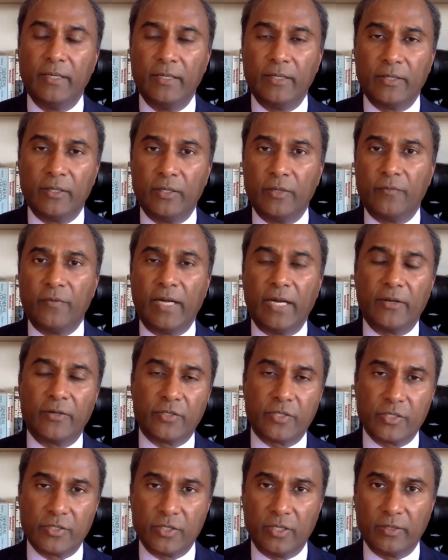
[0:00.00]

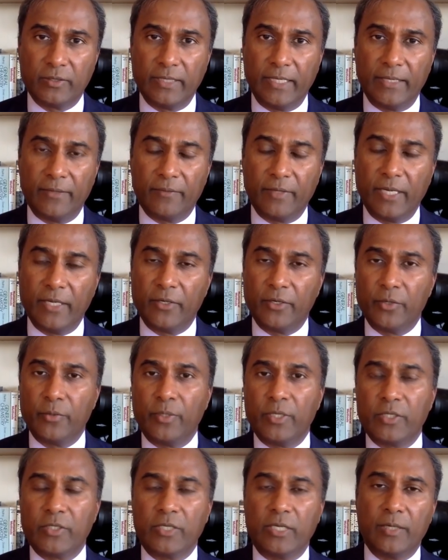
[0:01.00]
viruses all day, right? Or you
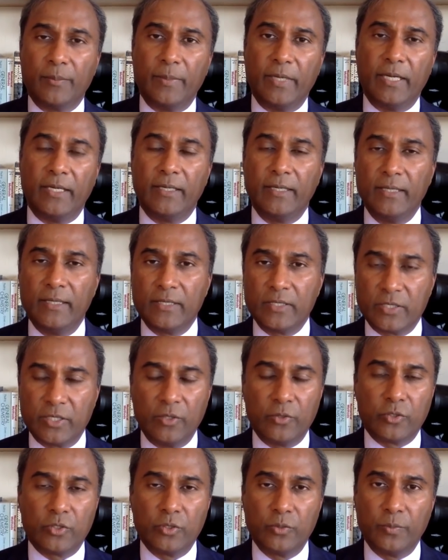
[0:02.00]
want to talk about
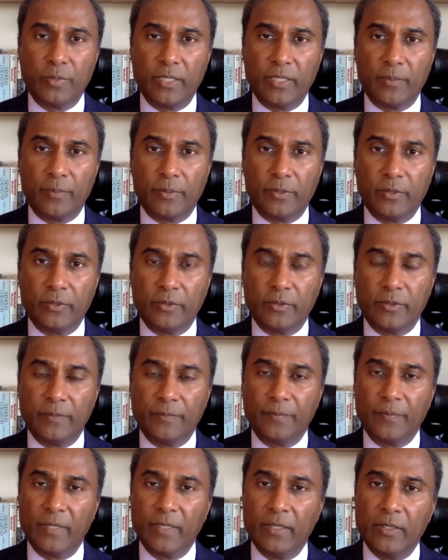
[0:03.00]
CO2 being a pollutant.
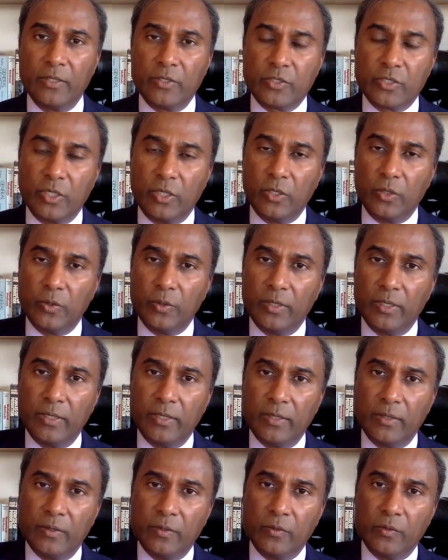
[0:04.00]
So
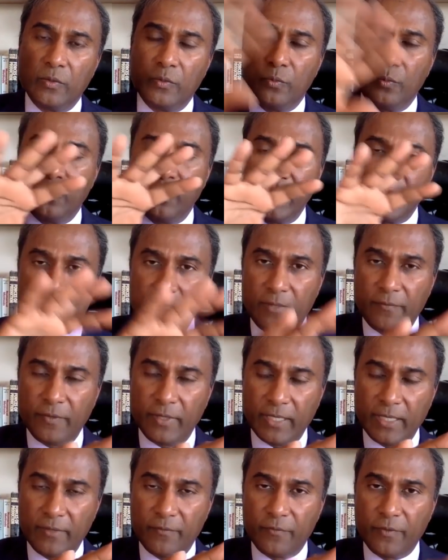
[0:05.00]
we
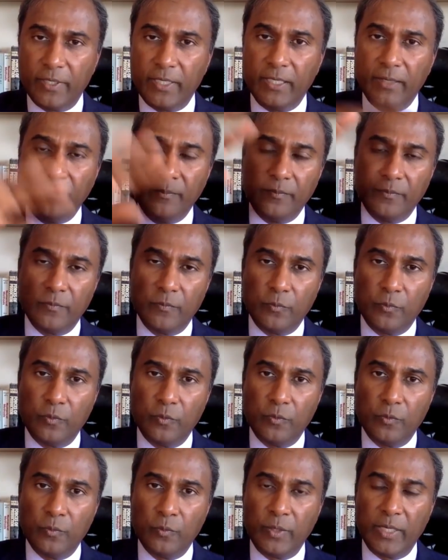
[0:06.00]
suffocate freedom.
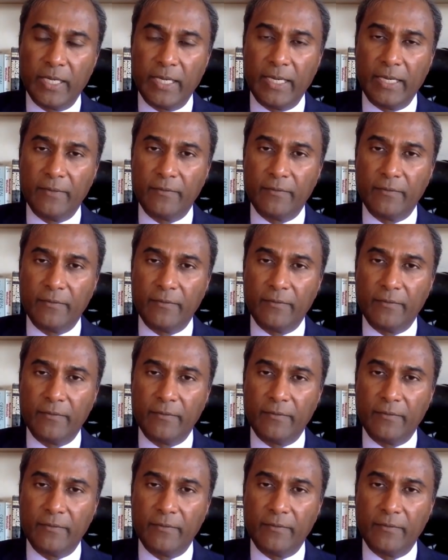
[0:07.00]
We have